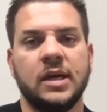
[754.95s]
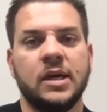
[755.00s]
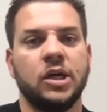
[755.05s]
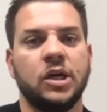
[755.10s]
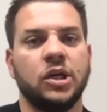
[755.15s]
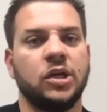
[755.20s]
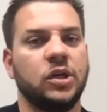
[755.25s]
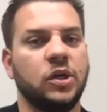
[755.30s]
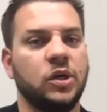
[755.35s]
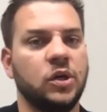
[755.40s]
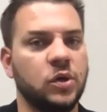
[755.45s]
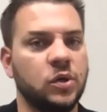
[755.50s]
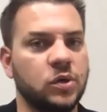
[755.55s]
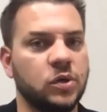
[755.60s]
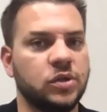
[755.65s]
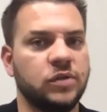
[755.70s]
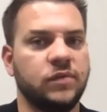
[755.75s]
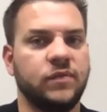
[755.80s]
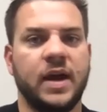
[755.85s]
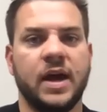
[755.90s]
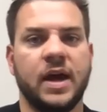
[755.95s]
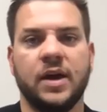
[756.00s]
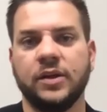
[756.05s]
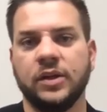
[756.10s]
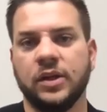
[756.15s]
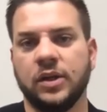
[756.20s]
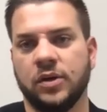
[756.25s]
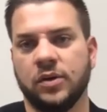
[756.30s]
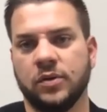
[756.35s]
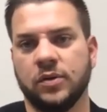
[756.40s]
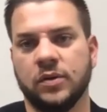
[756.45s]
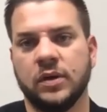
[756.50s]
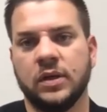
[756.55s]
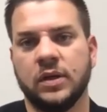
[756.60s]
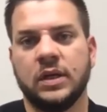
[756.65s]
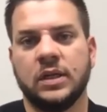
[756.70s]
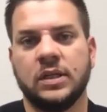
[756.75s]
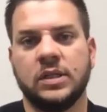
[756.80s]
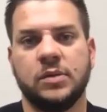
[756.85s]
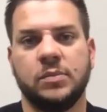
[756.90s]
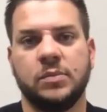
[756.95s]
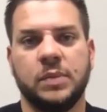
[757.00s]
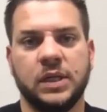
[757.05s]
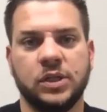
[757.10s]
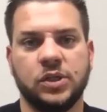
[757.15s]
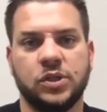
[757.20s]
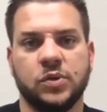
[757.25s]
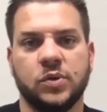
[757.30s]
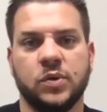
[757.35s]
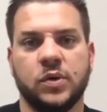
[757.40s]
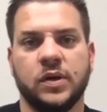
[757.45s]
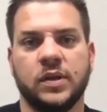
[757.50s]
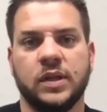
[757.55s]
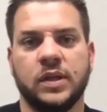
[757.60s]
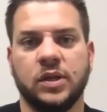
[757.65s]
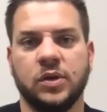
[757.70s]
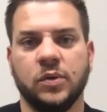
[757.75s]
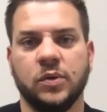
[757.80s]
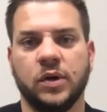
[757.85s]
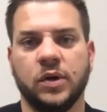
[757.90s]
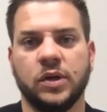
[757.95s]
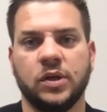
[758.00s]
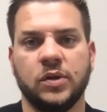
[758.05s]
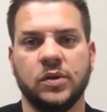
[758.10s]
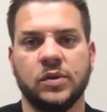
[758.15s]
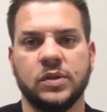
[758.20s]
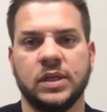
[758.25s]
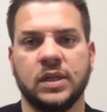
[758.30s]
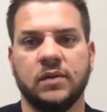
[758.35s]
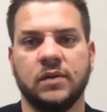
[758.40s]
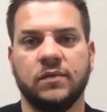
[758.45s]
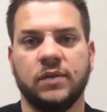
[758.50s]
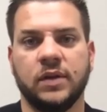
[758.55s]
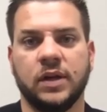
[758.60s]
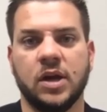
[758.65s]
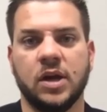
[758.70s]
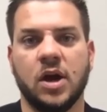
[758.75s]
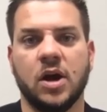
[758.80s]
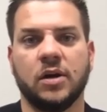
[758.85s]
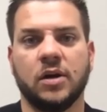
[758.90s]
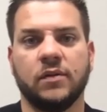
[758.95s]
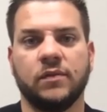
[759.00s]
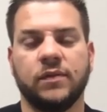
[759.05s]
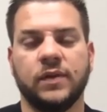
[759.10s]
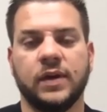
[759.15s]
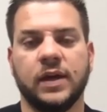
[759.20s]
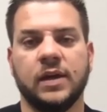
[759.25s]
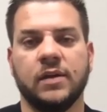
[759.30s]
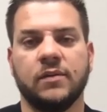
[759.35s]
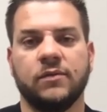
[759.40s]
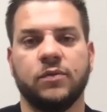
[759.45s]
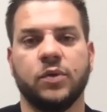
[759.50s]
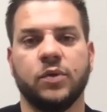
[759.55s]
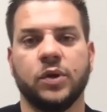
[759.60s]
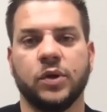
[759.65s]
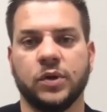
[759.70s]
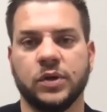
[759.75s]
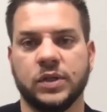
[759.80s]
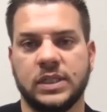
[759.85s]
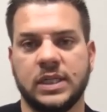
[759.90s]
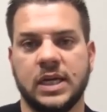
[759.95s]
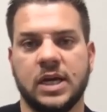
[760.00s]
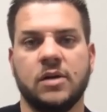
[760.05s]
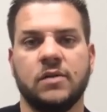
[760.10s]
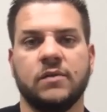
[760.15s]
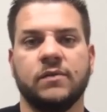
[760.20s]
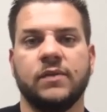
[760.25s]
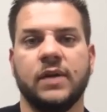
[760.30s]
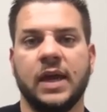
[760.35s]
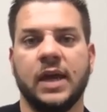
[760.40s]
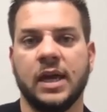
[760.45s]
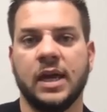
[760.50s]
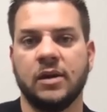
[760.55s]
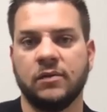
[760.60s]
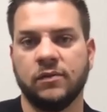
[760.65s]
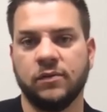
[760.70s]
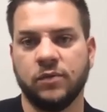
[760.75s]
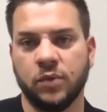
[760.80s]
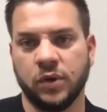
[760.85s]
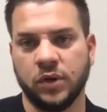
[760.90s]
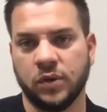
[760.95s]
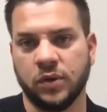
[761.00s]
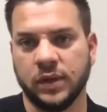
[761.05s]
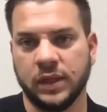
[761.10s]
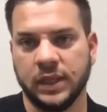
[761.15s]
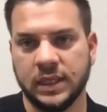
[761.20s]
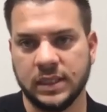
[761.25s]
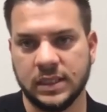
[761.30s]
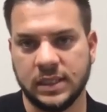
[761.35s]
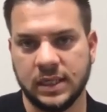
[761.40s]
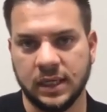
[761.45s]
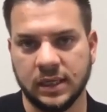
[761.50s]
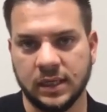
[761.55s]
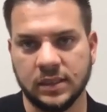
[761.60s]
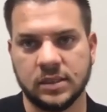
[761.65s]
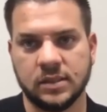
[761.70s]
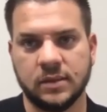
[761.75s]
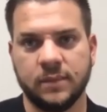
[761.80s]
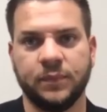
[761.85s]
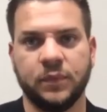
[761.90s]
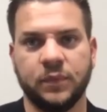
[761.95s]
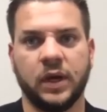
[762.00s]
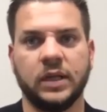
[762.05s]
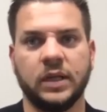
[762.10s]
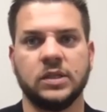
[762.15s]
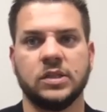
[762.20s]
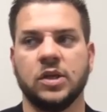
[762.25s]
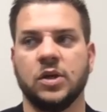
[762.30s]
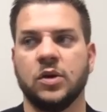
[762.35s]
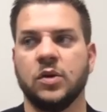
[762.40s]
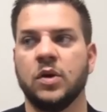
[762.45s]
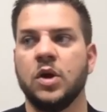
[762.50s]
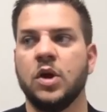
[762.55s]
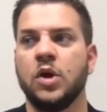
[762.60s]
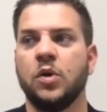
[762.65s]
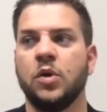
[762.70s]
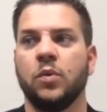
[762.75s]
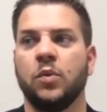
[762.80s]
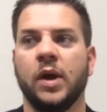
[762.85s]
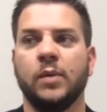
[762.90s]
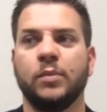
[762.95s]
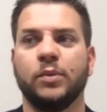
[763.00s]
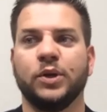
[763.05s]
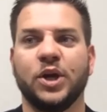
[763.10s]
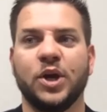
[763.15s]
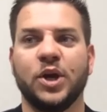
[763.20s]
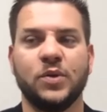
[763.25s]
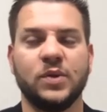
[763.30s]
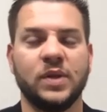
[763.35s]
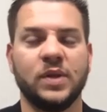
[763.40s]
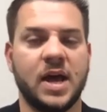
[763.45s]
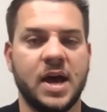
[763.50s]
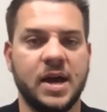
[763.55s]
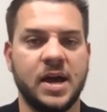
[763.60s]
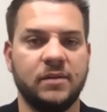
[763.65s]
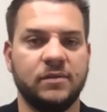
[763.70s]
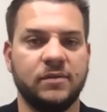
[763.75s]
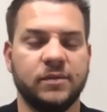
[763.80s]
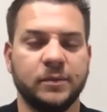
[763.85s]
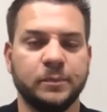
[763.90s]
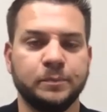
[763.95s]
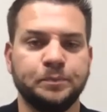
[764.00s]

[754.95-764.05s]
Huge value to be sure that you're using videography for yourself and for your listings, right? So we're able to go live.